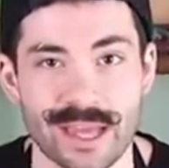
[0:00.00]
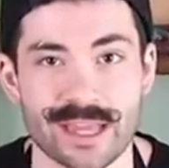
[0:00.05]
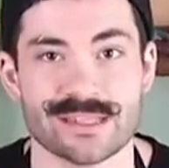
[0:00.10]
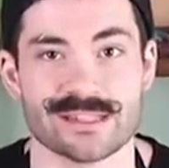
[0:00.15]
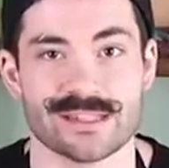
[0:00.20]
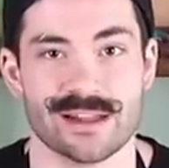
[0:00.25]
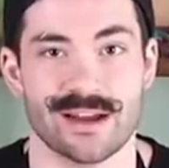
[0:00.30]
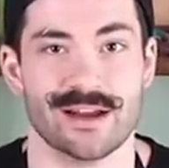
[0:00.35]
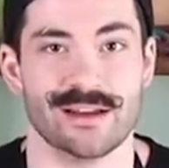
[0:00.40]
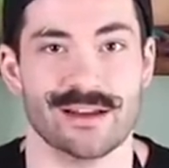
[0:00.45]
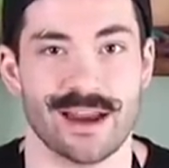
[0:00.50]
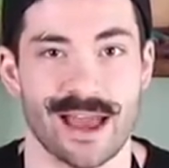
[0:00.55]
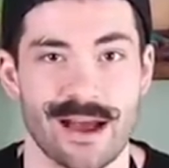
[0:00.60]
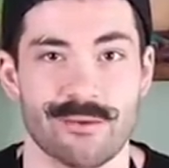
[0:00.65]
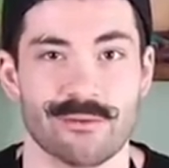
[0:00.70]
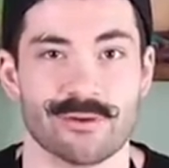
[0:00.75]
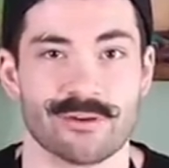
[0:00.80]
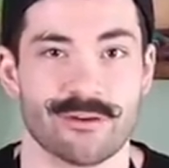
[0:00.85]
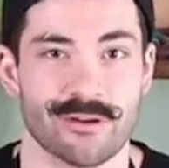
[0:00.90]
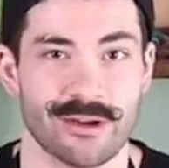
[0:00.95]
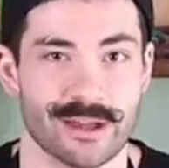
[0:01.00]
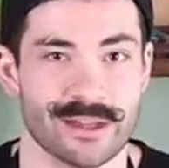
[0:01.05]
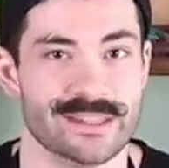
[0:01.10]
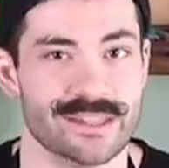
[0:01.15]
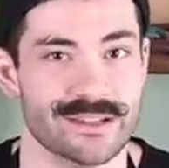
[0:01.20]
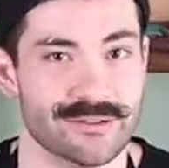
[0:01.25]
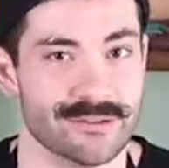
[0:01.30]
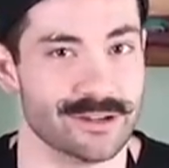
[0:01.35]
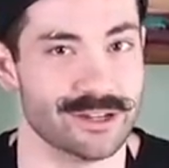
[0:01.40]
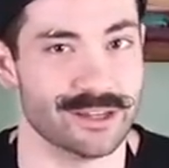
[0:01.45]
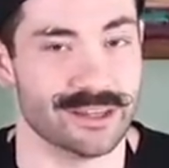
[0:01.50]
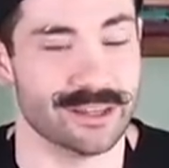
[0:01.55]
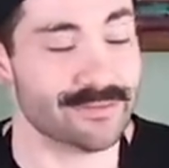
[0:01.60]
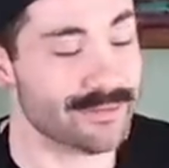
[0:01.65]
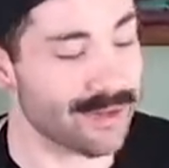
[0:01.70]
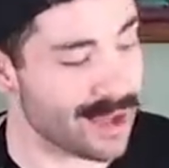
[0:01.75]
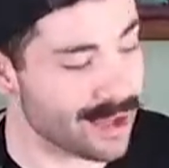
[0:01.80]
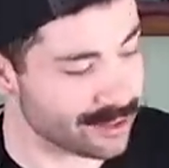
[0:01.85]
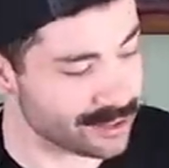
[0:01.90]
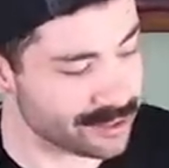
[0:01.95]
based on our criteria, the
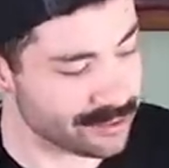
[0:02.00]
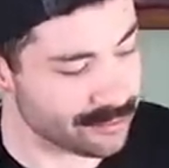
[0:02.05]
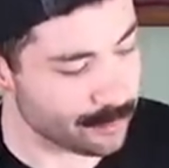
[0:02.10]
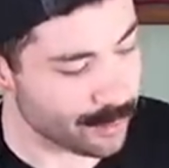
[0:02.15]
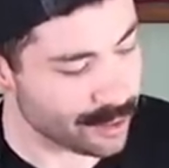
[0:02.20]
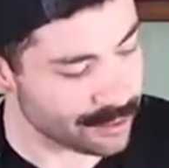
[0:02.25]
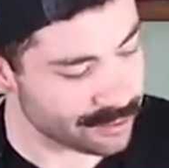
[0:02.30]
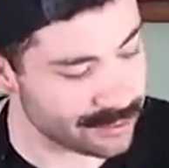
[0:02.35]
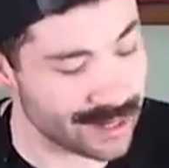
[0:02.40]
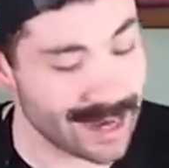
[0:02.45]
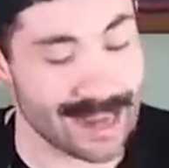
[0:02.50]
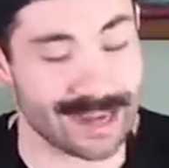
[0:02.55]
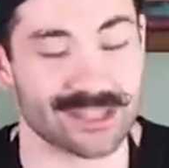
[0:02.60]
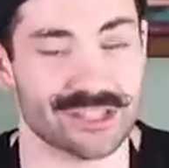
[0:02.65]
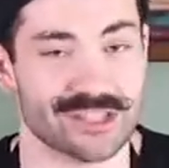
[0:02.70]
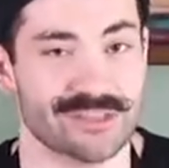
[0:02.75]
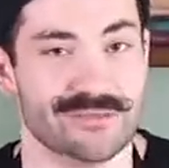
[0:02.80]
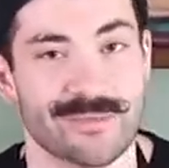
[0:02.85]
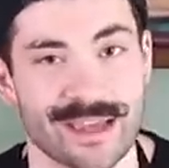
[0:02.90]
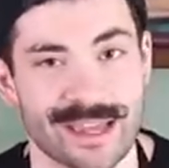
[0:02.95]
value, whether it actually